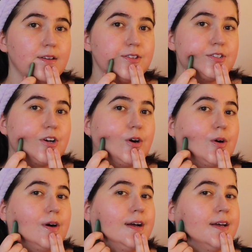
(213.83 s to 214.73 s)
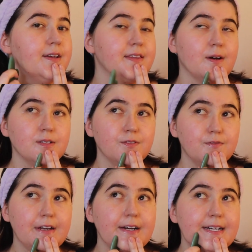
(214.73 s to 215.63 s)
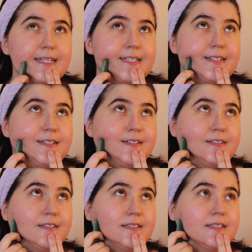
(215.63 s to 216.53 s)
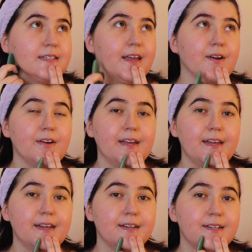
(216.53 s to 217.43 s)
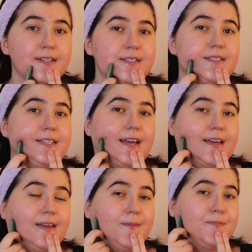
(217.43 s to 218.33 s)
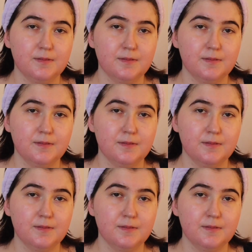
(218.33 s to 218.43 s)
So that was a very scary day.